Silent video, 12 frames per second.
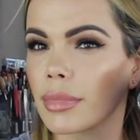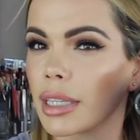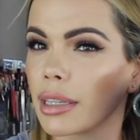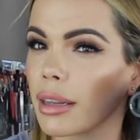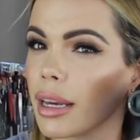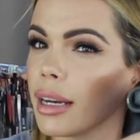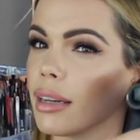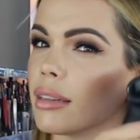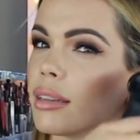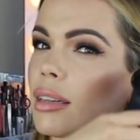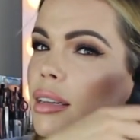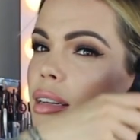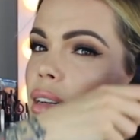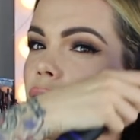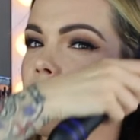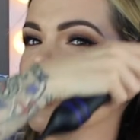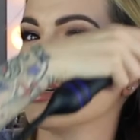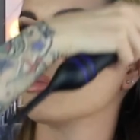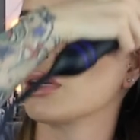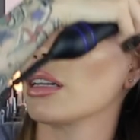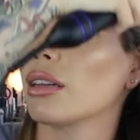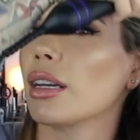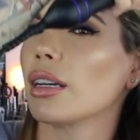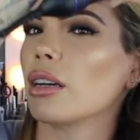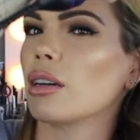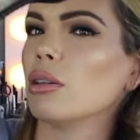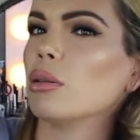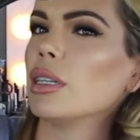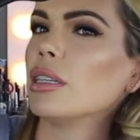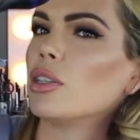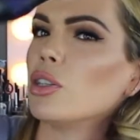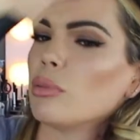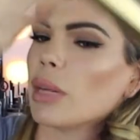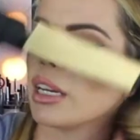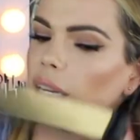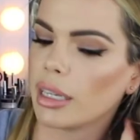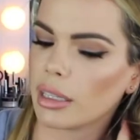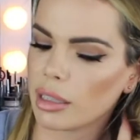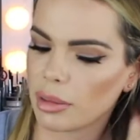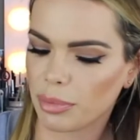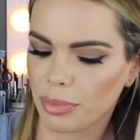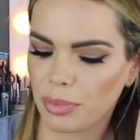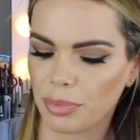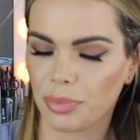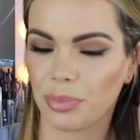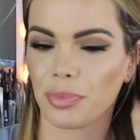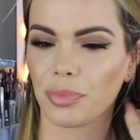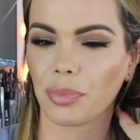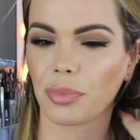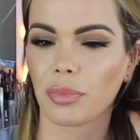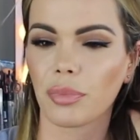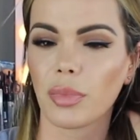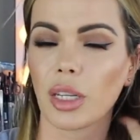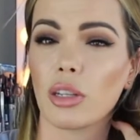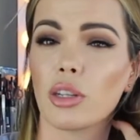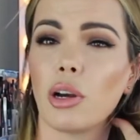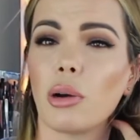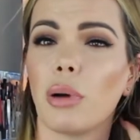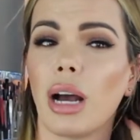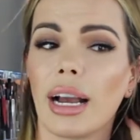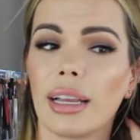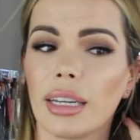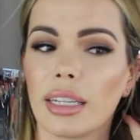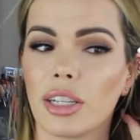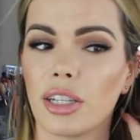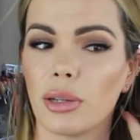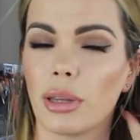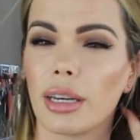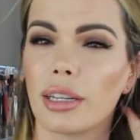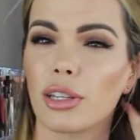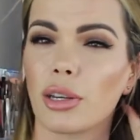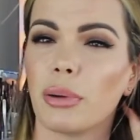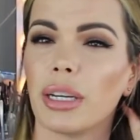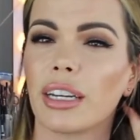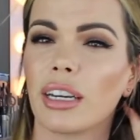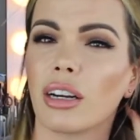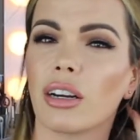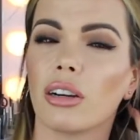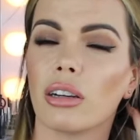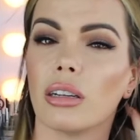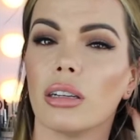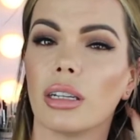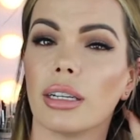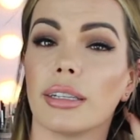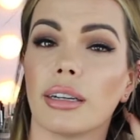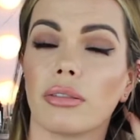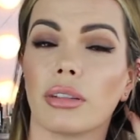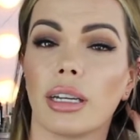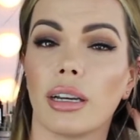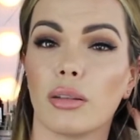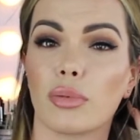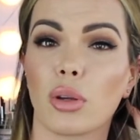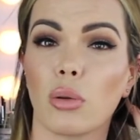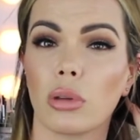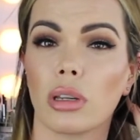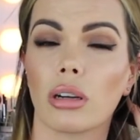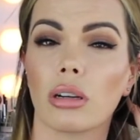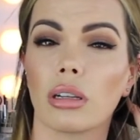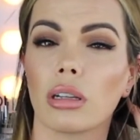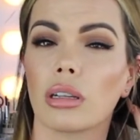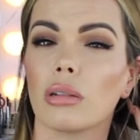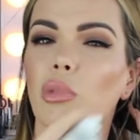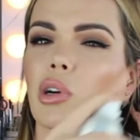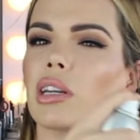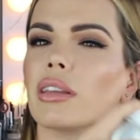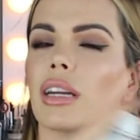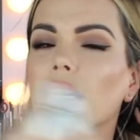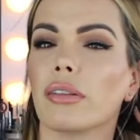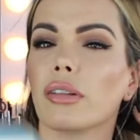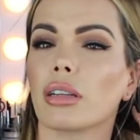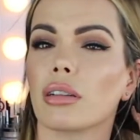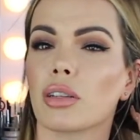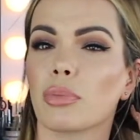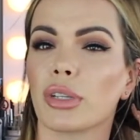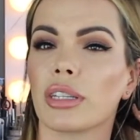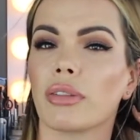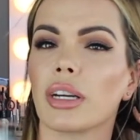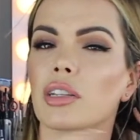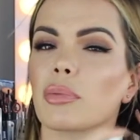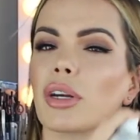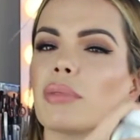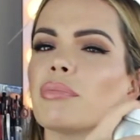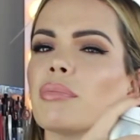Hear that? And then I'm going to let it go into my hand. So I like to do this so it can curl. It definitely helps hold the curl a little more, and then I give it a little spritz of hairspray.